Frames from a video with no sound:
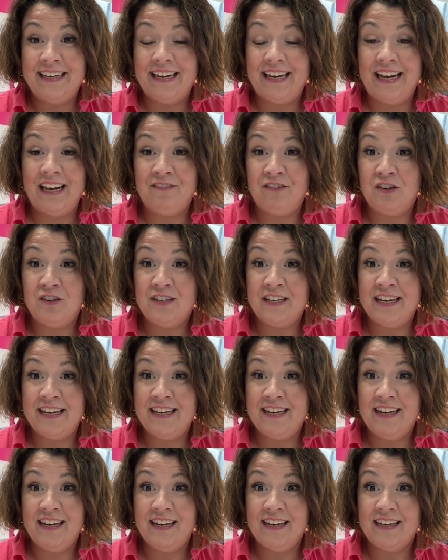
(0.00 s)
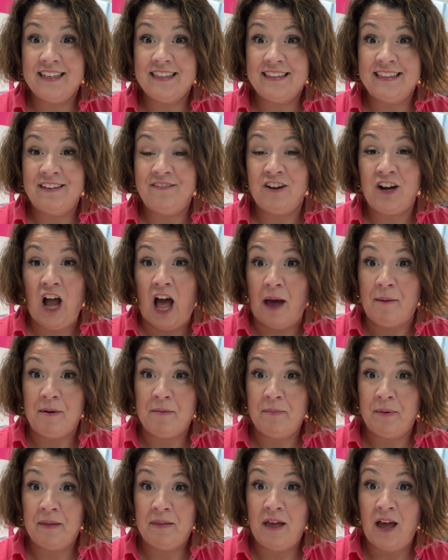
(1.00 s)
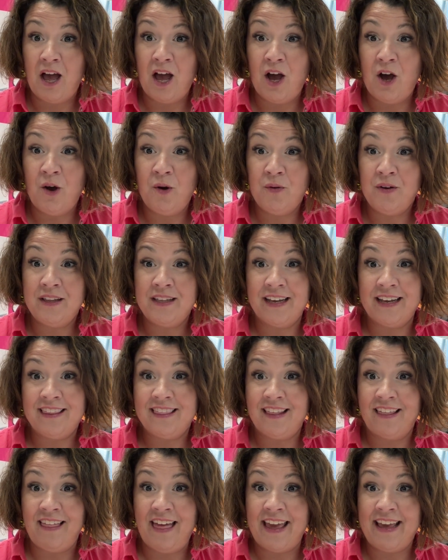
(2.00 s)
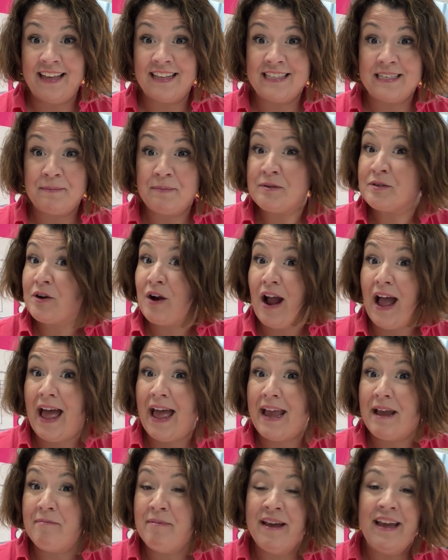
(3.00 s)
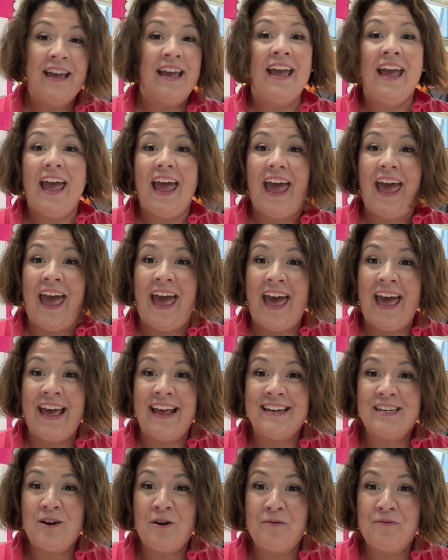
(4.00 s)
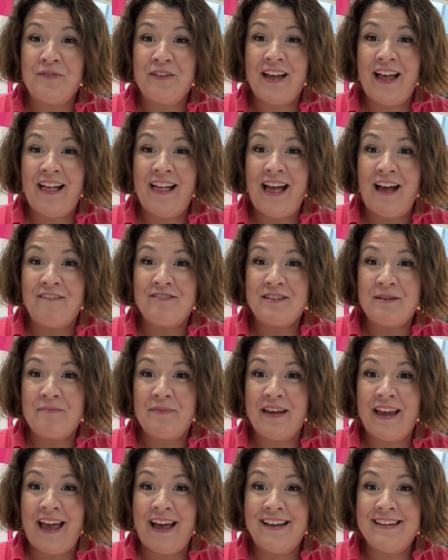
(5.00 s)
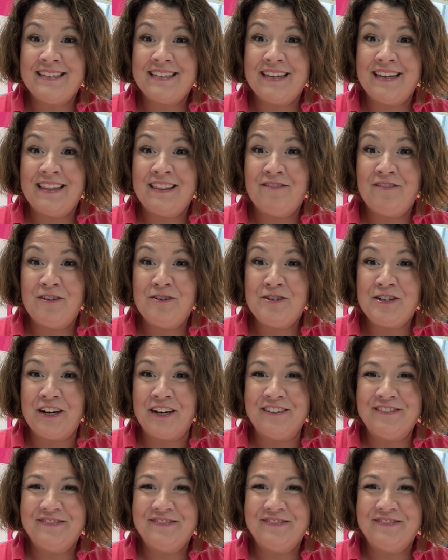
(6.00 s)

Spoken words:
If you did, leave a comment below, click the like and subscribe, and hopefully I'll have something else in the future.